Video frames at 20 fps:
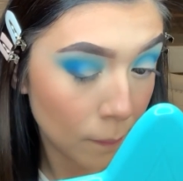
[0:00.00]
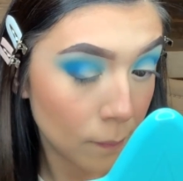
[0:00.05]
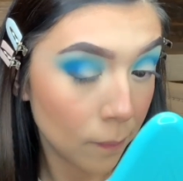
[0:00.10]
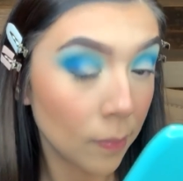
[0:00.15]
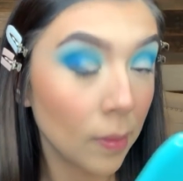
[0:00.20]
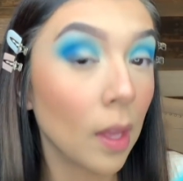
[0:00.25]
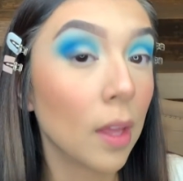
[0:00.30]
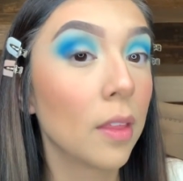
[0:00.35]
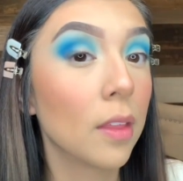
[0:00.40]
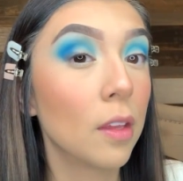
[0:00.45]

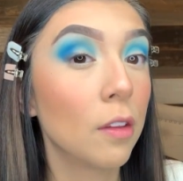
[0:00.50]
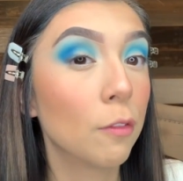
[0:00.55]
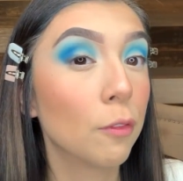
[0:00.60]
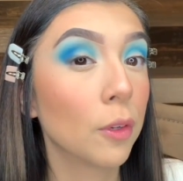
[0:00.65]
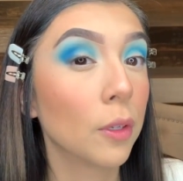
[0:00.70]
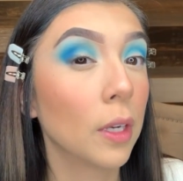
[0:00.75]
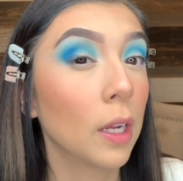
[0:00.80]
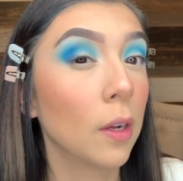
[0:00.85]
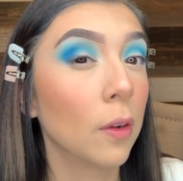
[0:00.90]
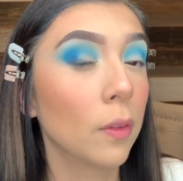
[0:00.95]
I think for
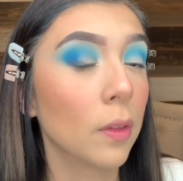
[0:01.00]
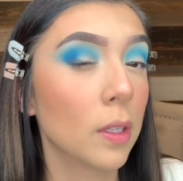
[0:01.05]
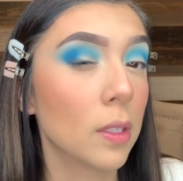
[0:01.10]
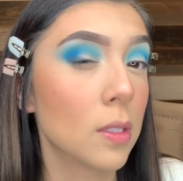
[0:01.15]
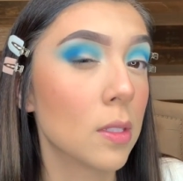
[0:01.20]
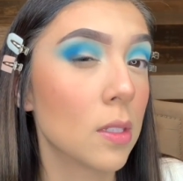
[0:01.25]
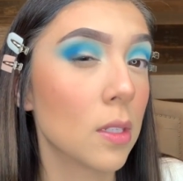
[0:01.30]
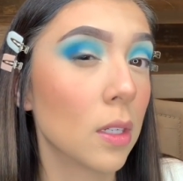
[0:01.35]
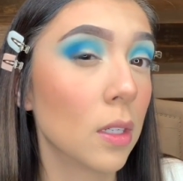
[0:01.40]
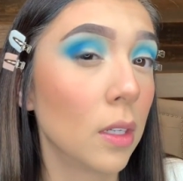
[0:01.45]
now
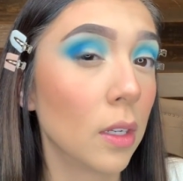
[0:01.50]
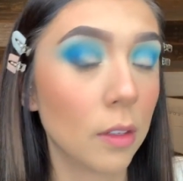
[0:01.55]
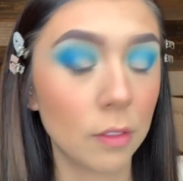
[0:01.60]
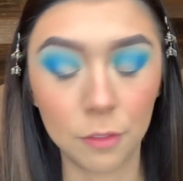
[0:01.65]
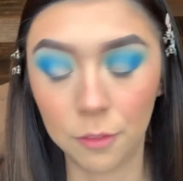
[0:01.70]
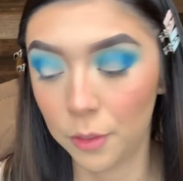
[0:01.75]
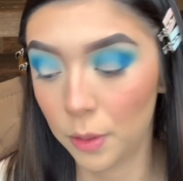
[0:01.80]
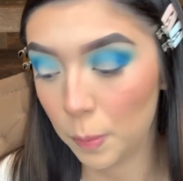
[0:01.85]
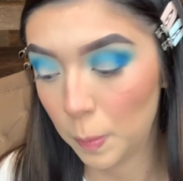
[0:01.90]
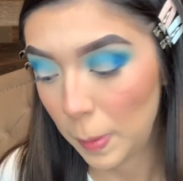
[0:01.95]
that's enough
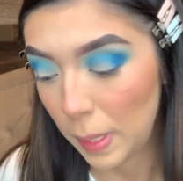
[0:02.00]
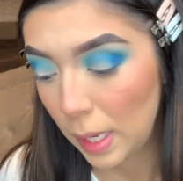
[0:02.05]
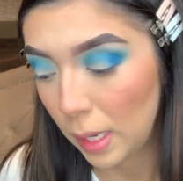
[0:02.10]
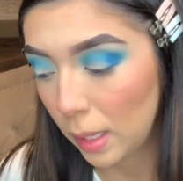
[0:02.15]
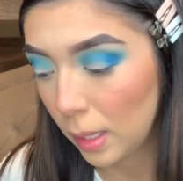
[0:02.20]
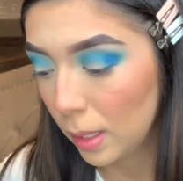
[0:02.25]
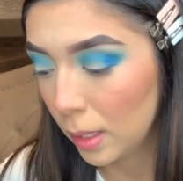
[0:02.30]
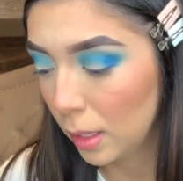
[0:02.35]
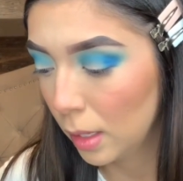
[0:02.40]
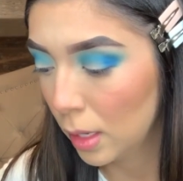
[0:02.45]
for me.